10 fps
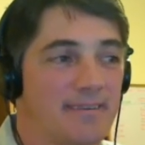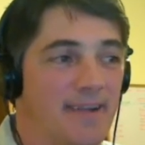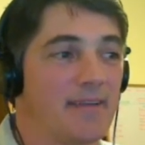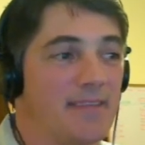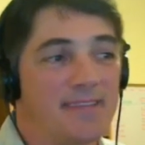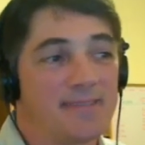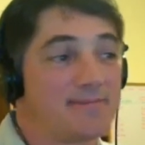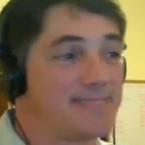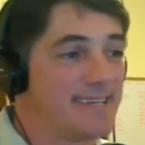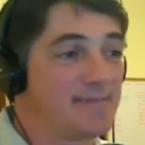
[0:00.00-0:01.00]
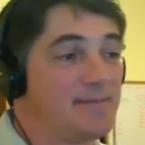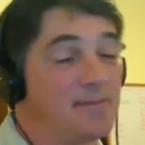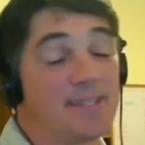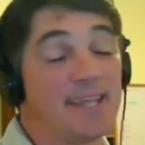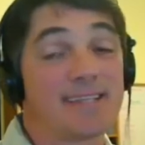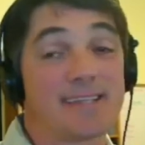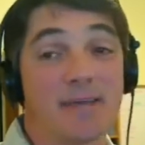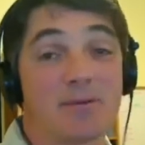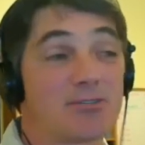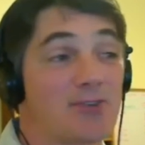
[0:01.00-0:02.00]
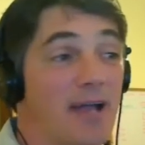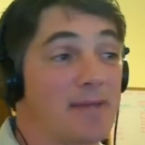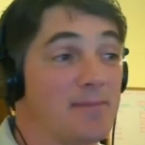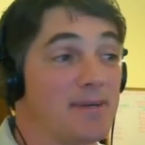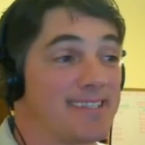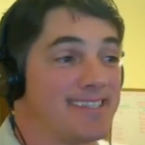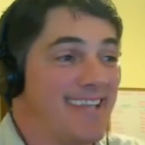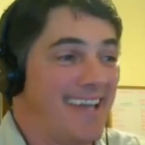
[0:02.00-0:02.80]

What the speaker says: Right. They would think that they would try, but